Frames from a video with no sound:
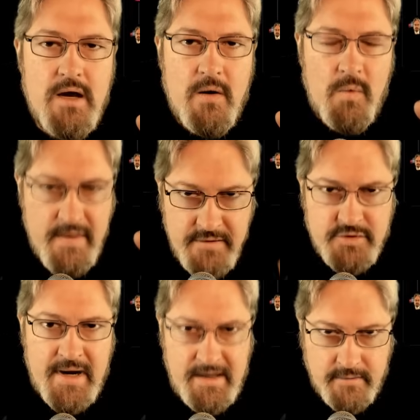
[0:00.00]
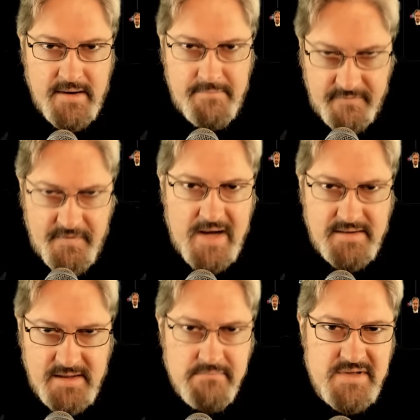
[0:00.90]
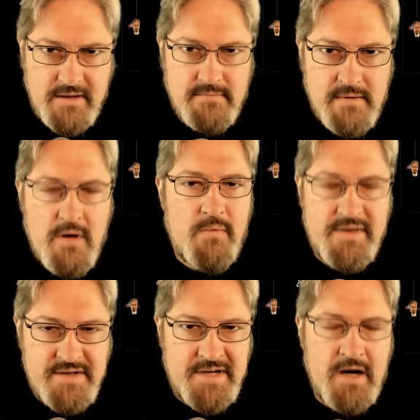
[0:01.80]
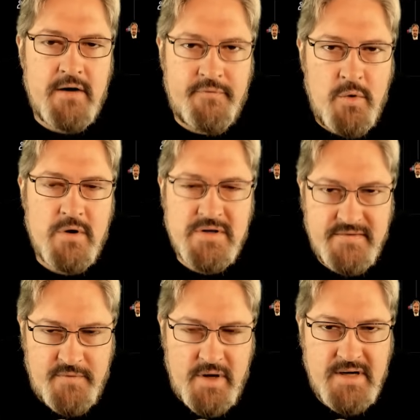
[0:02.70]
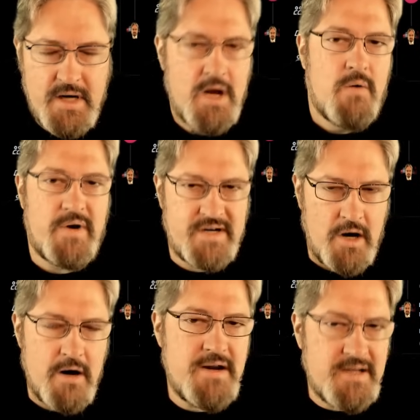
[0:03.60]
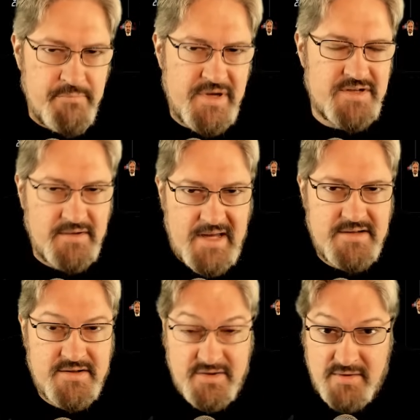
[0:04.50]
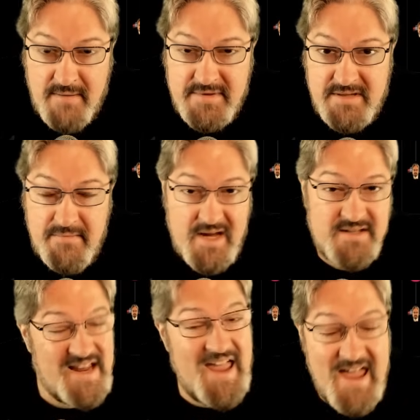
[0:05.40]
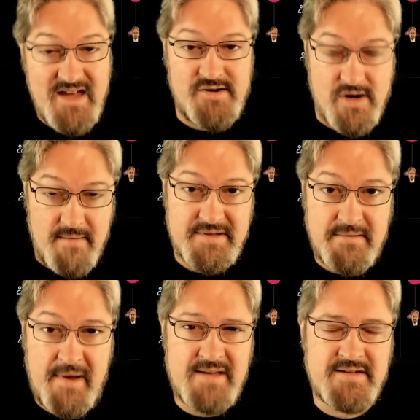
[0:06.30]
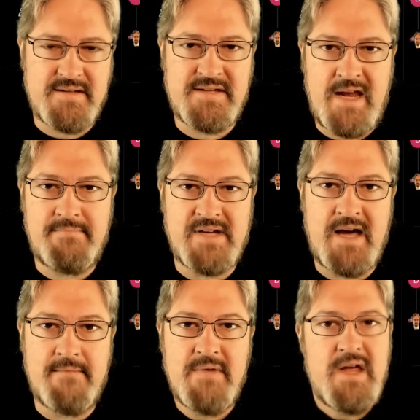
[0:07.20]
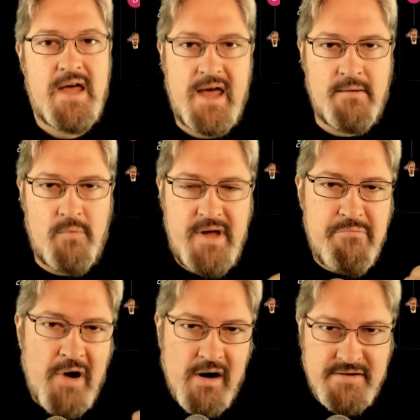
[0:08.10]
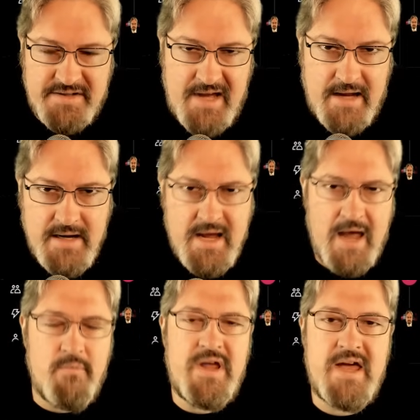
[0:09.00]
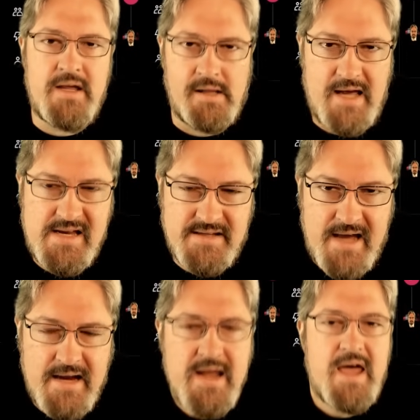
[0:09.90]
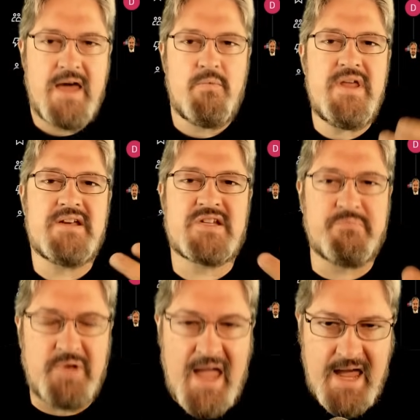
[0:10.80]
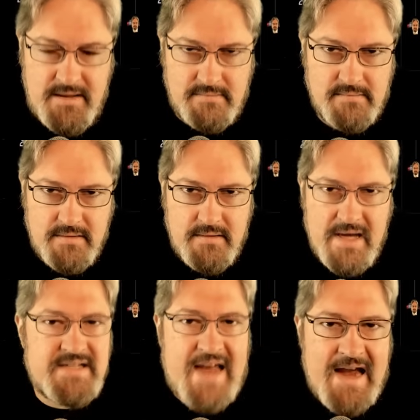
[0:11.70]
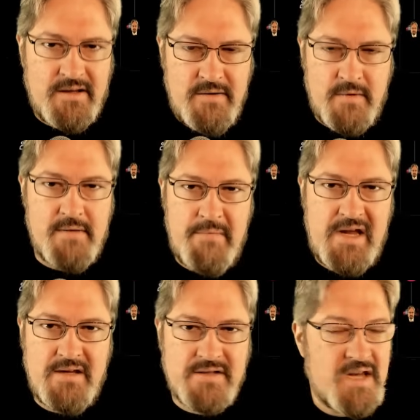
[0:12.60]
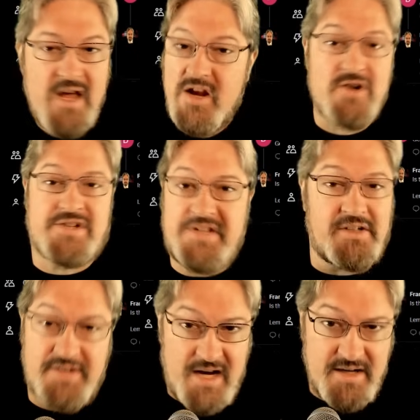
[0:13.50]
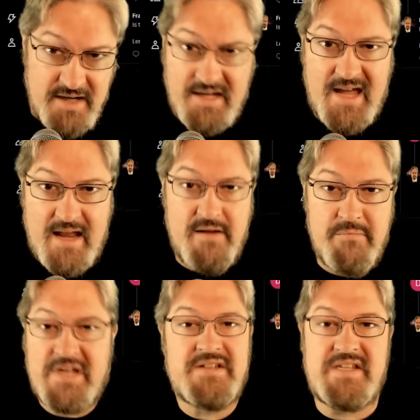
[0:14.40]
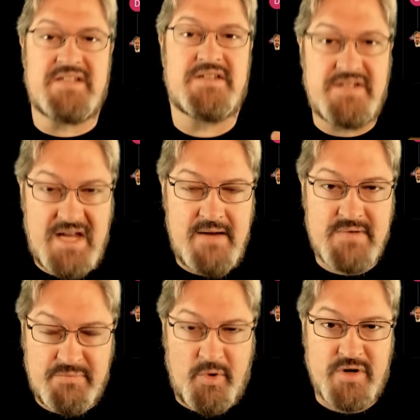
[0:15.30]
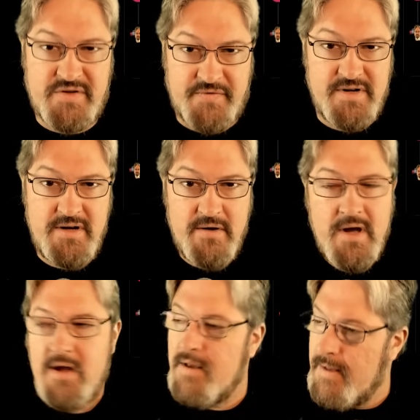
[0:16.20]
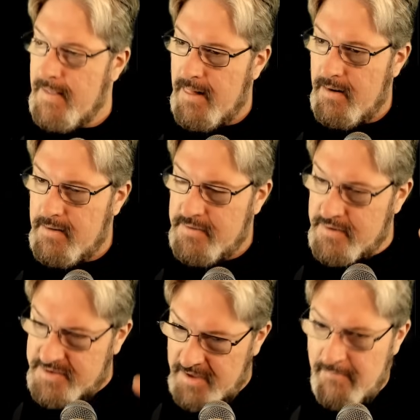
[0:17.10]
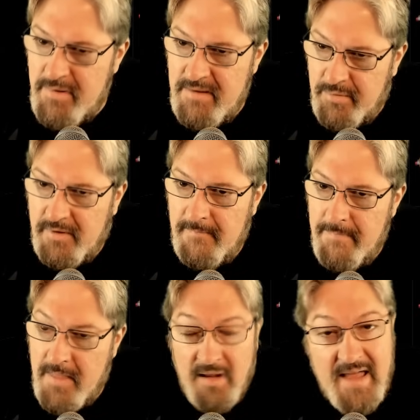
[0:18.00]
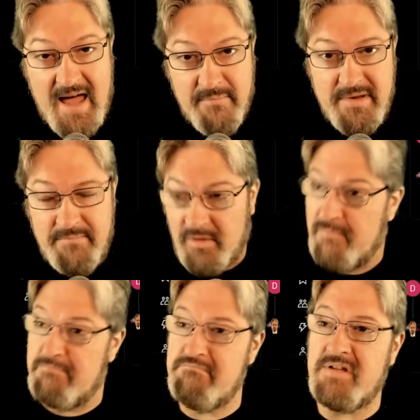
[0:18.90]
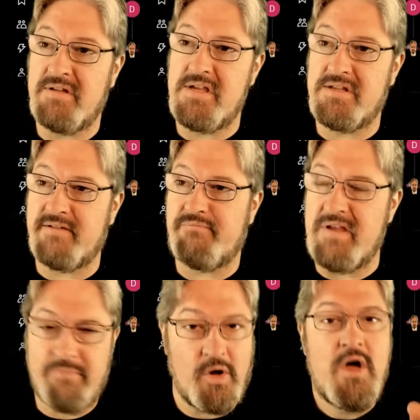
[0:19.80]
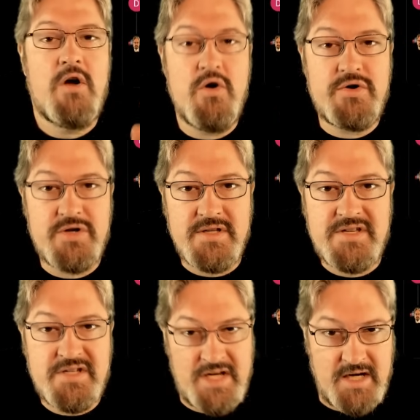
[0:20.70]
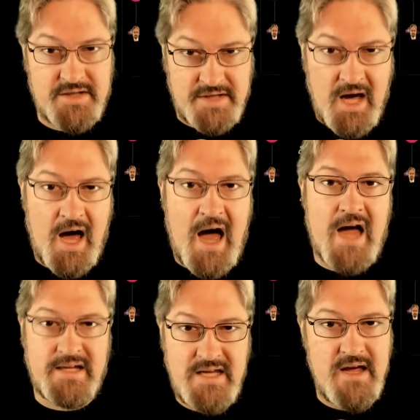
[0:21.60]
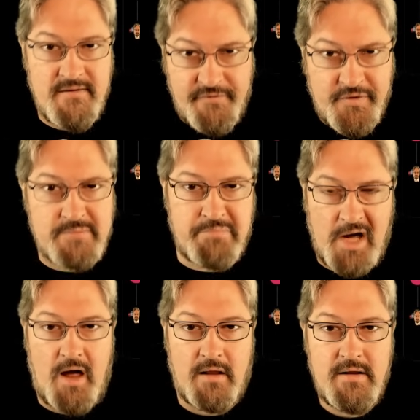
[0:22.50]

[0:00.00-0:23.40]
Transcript: When the trade agreement finally comes out, when the tariff war is avoided, when Carney capitulates to Trump's demands and Europe's demands at the same time, and we parse that, and we analyze that, and we explain exactly what it means, you're still not going to get it, because this is team sports for you. There's some people, a lot of people, millions of people, who should stick to hockey and football.